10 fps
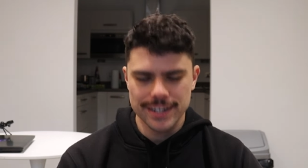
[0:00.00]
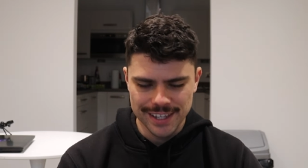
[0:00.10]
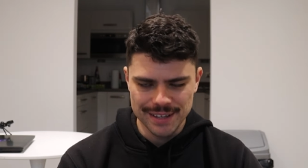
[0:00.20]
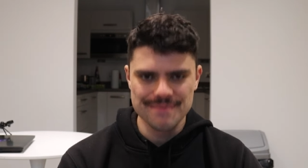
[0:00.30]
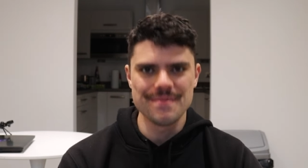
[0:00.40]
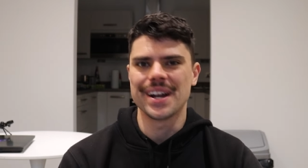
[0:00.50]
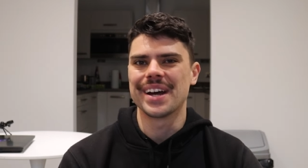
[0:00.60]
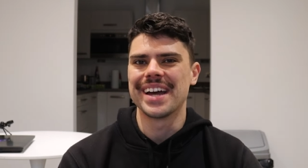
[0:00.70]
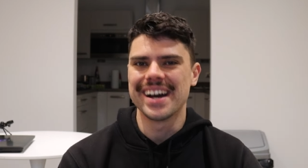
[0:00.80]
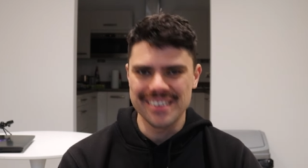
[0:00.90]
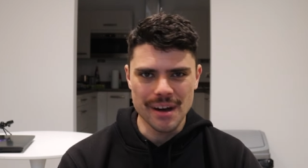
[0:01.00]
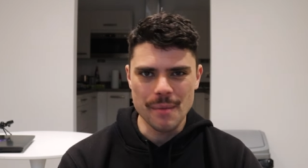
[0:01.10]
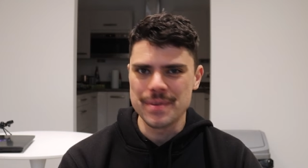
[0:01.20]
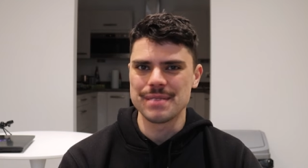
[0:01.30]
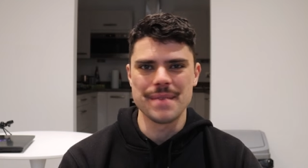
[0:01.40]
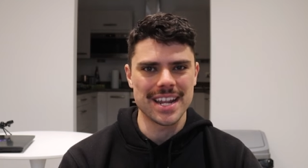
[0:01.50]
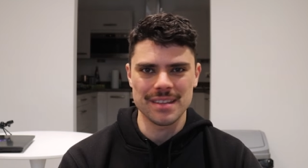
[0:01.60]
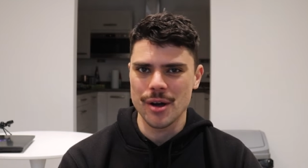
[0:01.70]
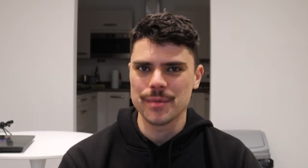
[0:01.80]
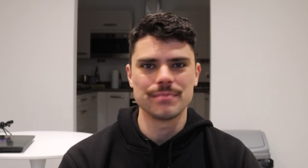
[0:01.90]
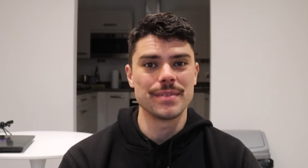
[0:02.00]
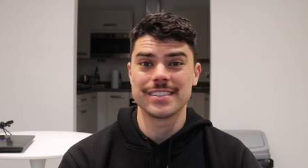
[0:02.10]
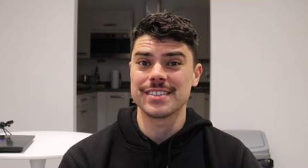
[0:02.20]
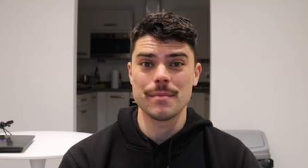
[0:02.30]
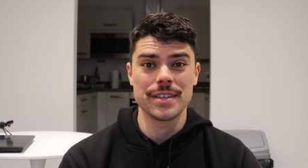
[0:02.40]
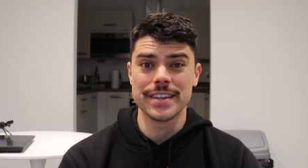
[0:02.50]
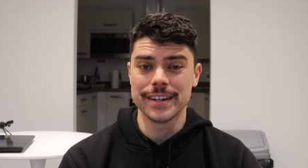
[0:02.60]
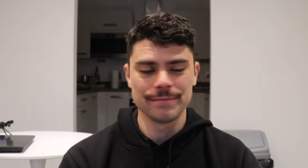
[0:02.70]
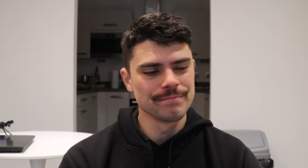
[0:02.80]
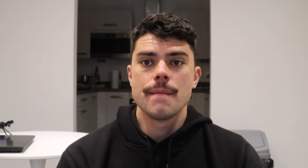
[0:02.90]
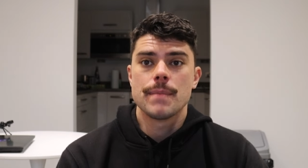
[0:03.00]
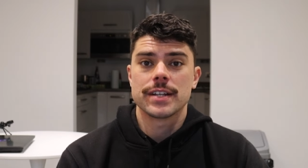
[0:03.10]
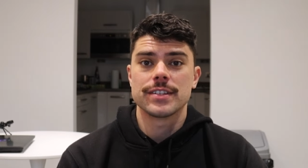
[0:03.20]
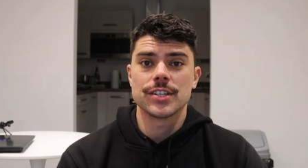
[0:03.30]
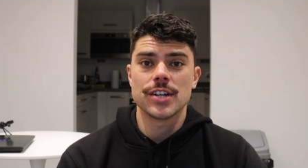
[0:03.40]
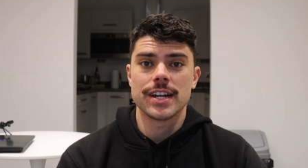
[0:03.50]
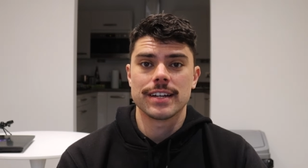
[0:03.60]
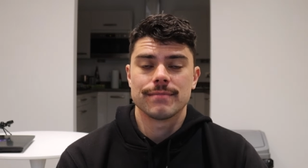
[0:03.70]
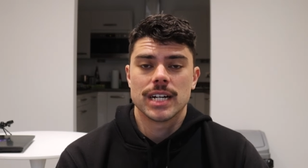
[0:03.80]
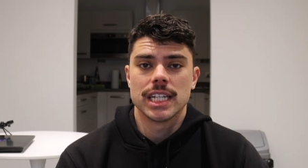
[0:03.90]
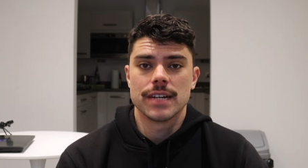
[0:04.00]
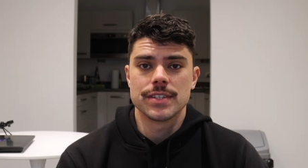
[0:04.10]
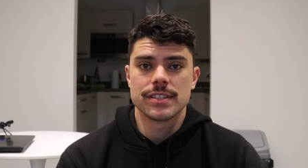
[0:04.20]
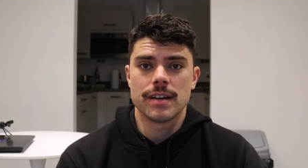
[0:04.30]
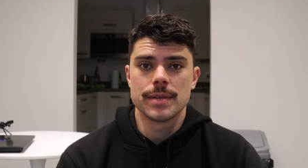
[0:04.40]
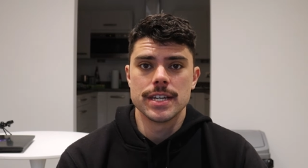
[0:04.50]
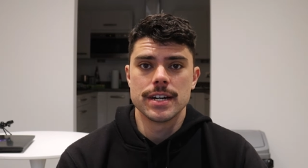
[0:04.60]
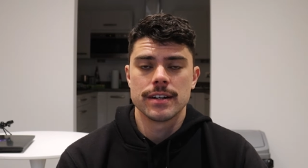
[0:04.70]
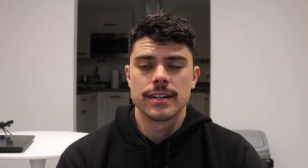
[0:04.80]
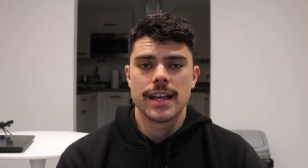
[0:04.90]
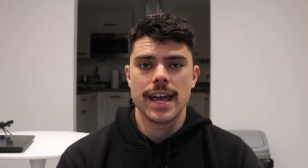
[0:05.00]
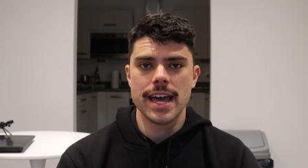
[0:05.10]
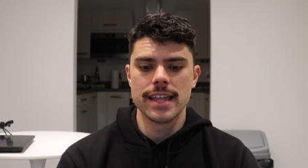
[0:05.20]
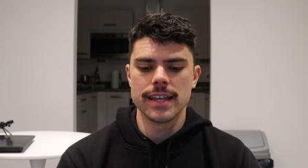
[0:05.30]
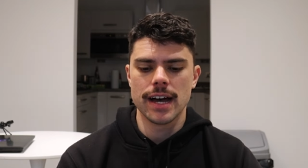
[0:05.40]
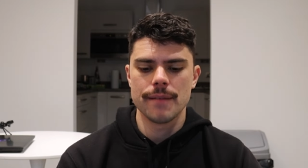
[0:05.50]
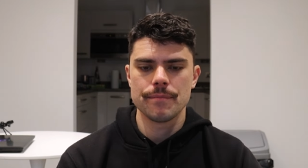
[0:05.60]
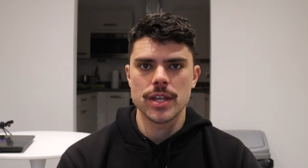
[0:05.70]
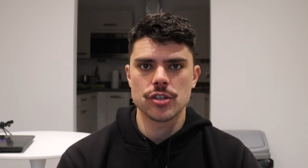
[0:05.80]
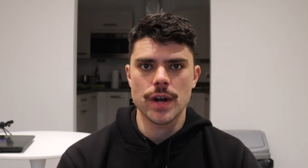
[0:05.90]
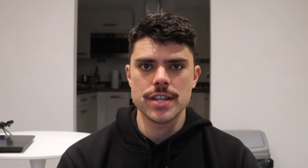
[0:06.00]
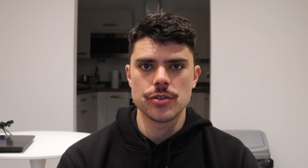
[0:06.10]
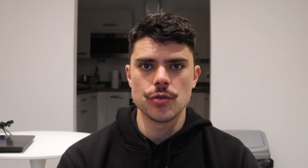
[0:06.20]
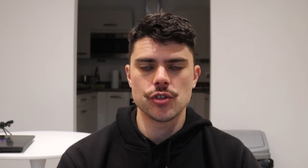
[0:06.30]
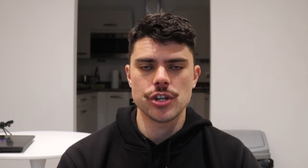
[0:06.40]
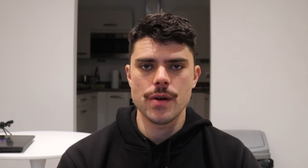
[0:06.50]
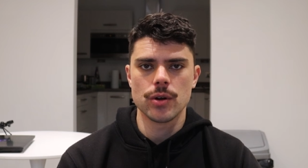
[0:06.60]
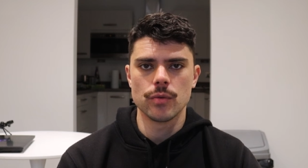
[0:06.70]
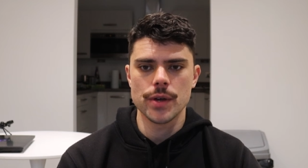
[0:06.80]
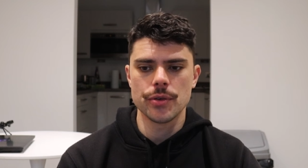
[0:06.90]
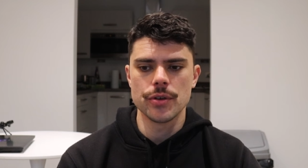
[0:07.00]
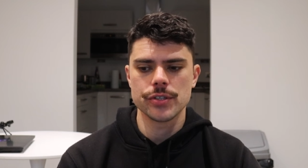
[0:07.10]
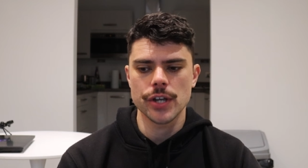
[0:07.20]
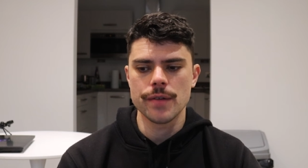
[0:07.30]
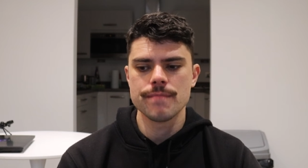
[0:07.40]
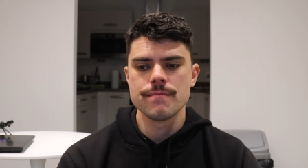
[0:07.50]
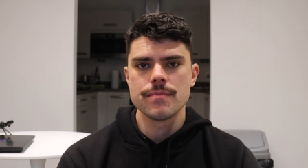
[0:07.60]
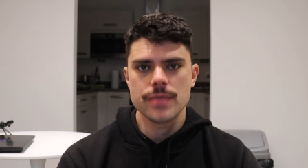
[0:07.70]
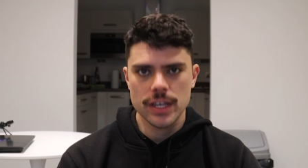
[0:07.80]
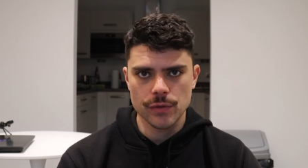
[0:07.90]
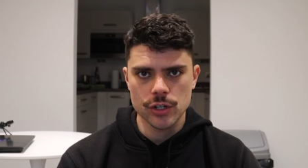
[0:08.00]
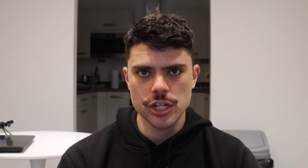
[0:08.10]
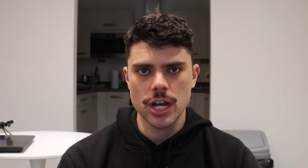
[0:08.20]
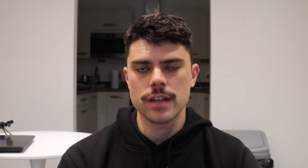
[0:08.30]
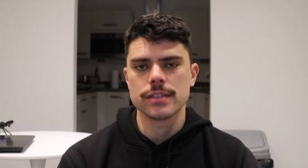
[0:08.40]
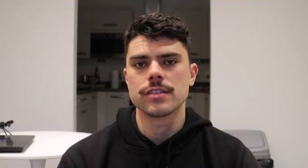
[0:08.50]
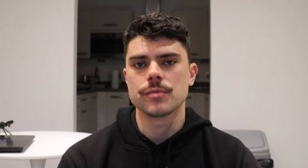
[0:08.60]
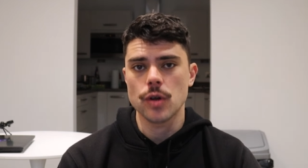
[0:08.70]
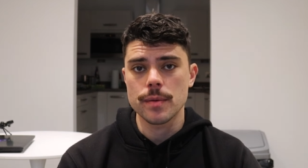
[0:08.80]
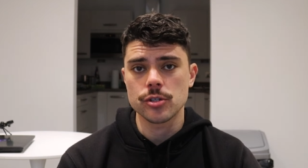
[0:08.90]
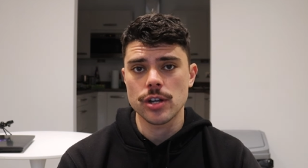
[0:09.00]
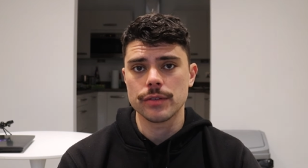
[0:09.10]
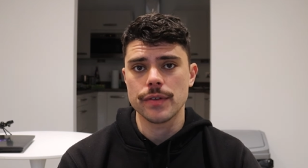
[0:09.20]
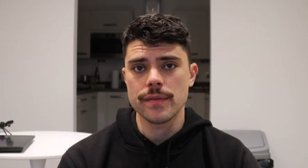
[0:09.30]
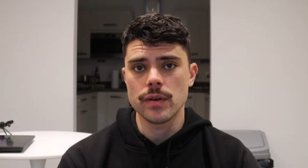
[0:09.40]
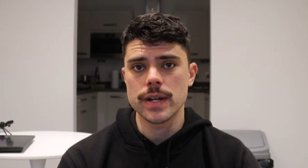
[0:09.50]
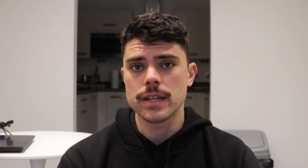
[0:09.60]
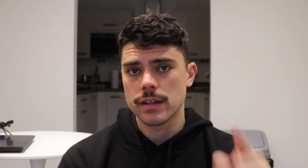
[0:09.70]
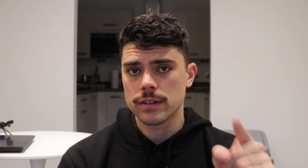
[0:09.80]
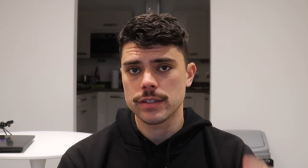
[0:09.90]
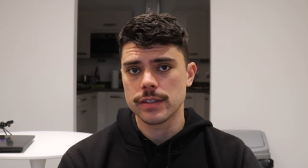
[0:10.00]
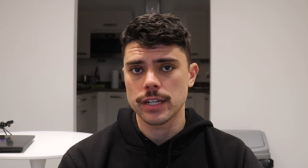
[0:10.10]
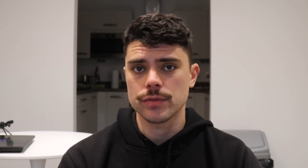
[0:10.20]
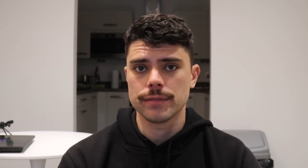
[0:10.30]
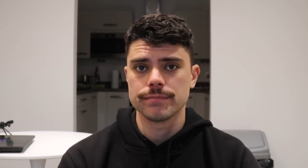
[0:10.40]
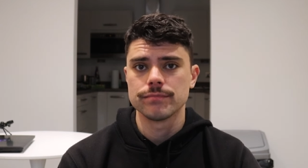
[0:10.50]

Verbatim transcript: to them, but I, uh, I'm a busy man at the moment, busy time of the year. But it's exciting. I love this time of year, and uh, it's great to share it all with you. So thanks for watching, guys. Subscribe to the channel if you haven't already, and I'll see you in the next one.